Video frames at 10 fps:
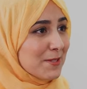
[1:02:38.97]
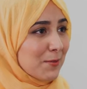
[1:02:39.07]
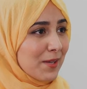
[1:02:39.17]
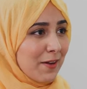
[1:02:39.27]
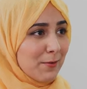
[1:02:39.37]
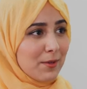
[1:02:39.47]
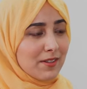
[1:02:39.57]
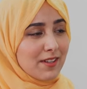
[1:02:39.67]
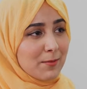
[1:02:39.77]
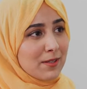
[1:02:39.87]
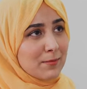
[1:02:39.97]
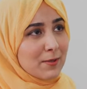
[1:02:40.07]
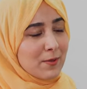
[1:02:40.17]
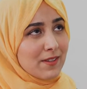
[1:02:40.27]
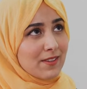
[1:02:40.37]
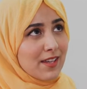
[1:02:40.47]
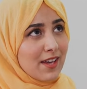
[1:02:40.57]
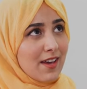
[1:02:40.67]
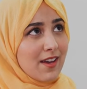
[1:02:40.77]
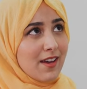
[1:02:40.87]
so we have one upcoming with
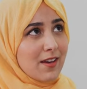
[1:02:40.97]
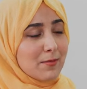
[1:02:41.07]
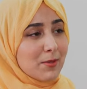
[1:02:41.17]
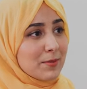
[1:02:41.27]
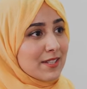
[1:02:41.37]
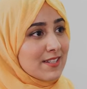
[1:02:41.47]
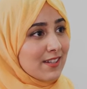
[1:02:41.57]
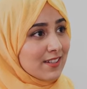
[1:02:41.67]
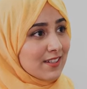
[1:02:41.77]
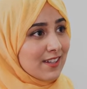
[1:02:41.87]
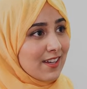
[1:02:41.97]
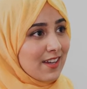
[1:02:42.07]
Mohammed Isaac.